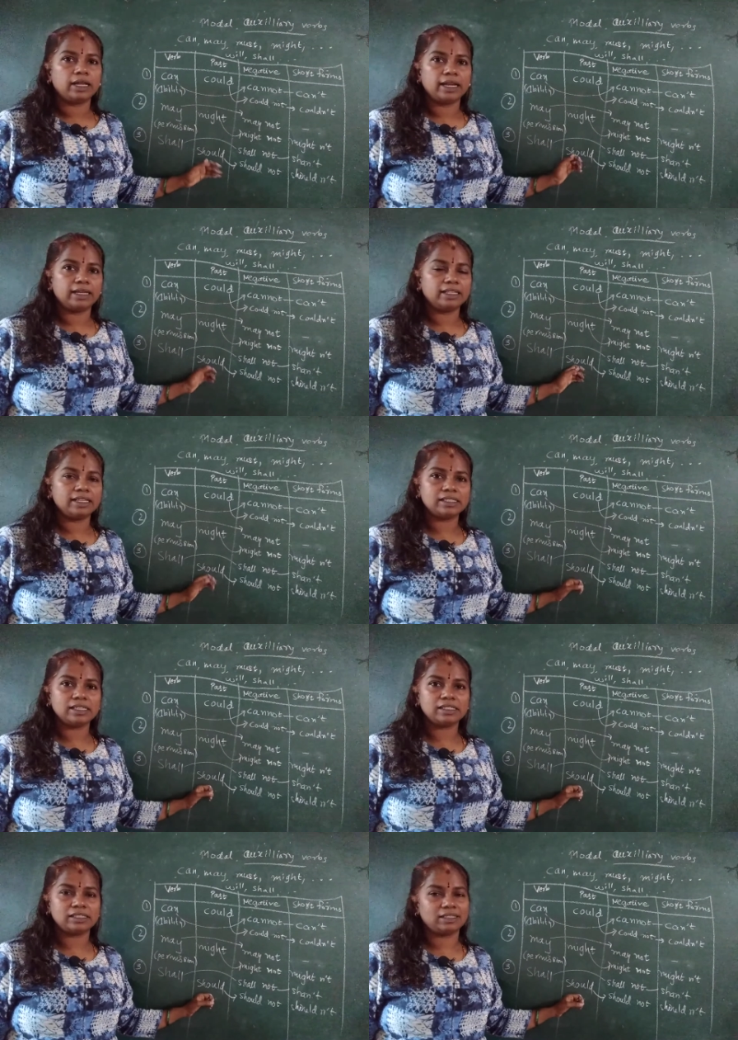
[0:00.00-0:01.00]
And this
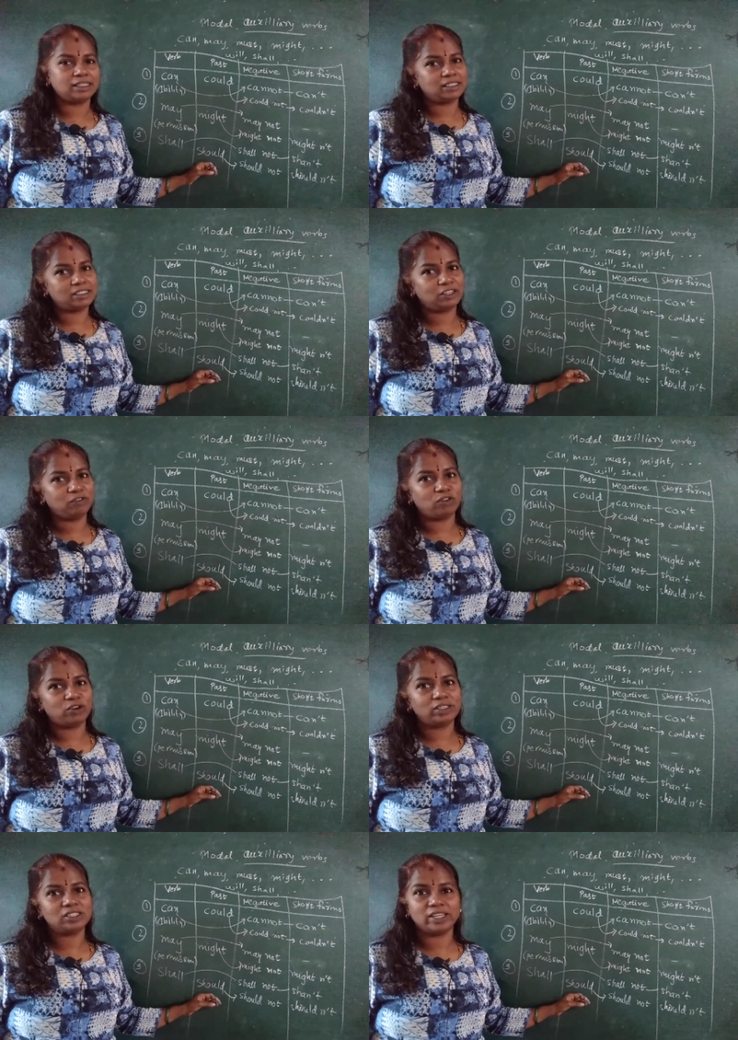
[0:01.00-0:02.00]
is necessary
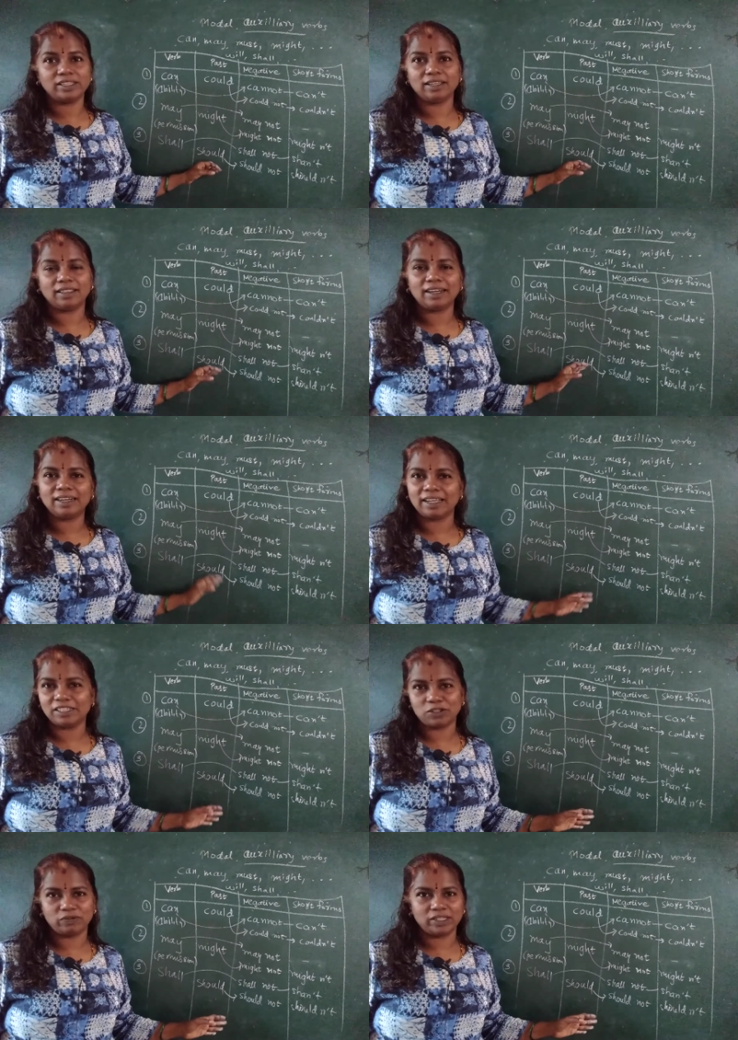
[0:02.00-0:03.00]
for changing the
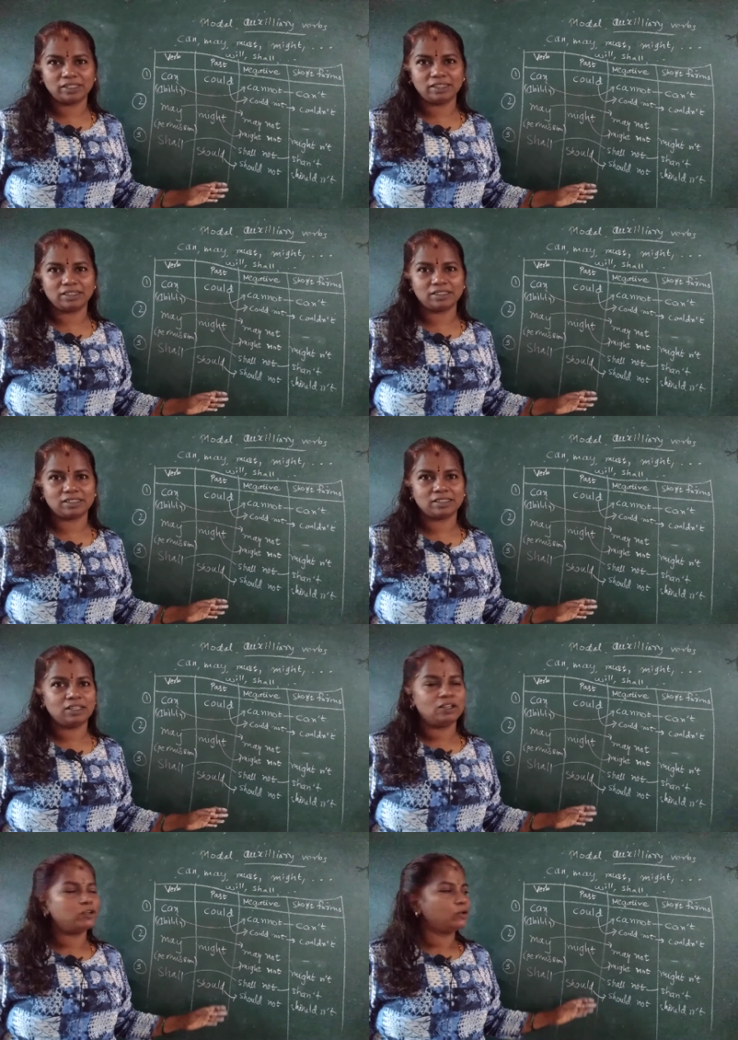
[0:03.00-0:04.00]
tense of the sentence.
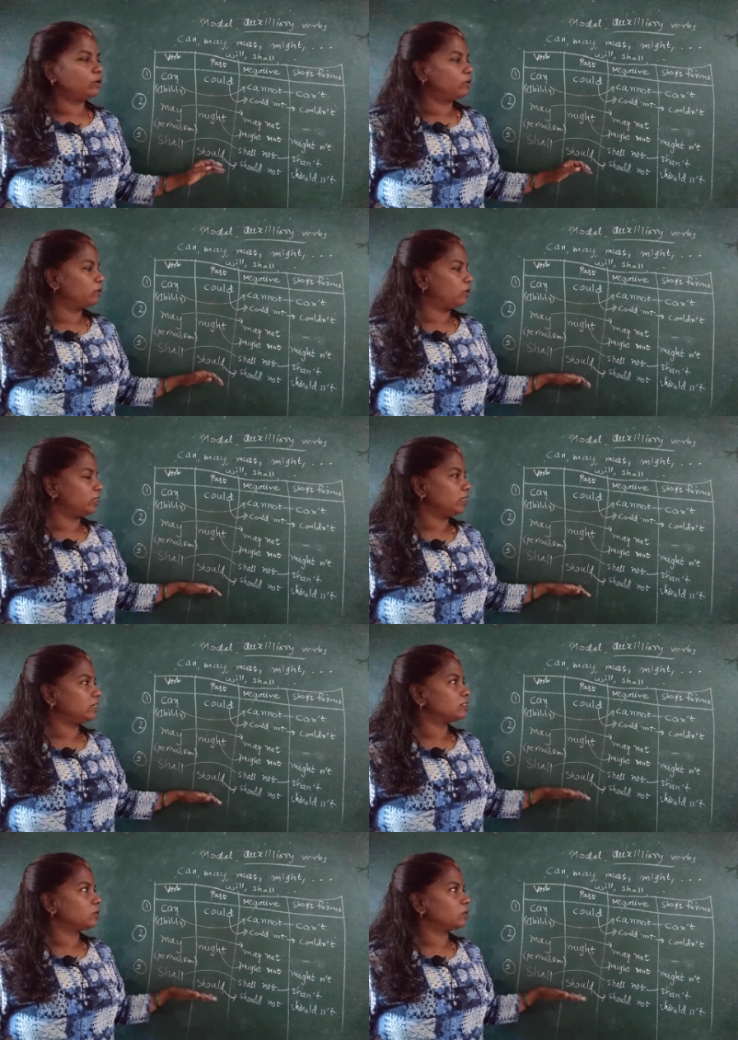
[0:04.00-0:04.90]
Got it?